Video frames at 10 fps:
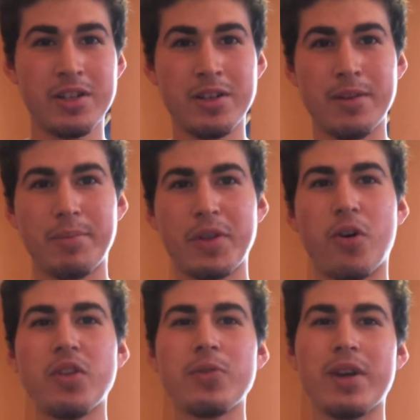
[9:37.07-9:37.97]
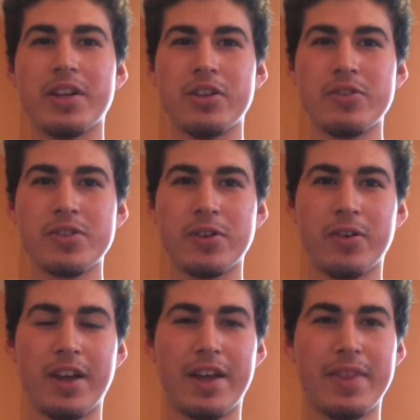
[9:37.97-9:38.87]
but the only way to do so
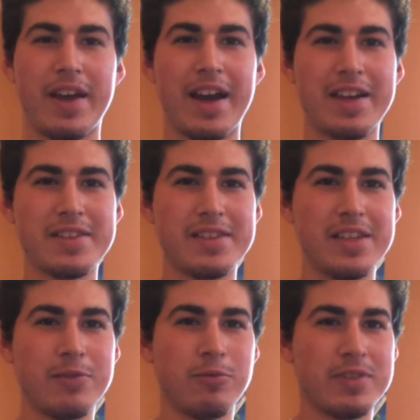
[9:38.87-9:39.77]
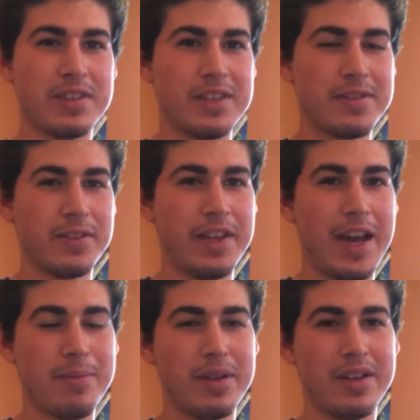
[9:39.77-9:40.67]
that I see would successfully
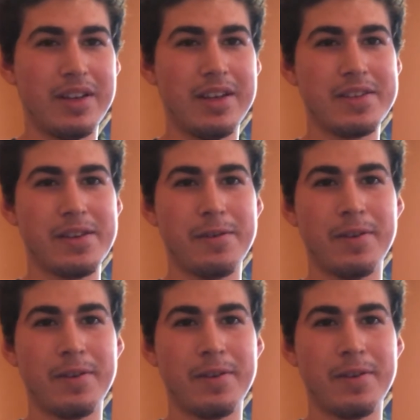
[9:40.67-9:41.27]
happen is if